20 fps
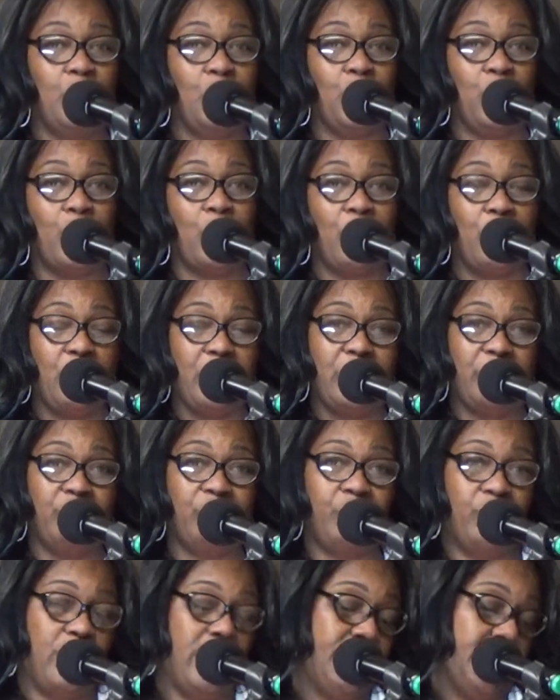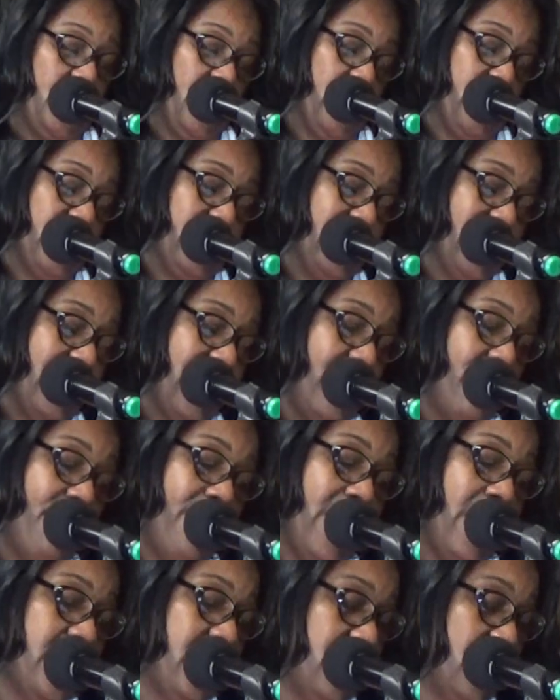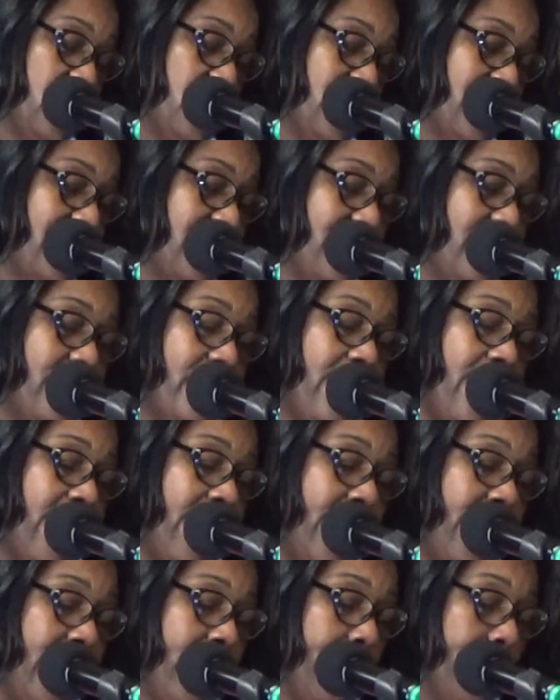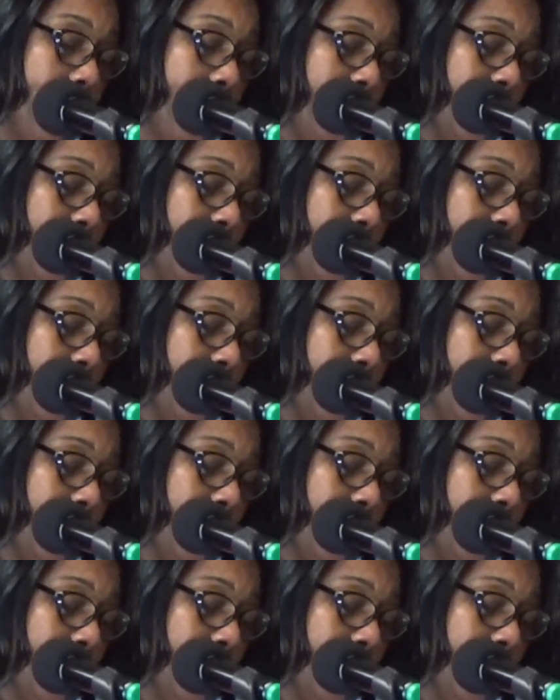to all the scriptures and the messages today.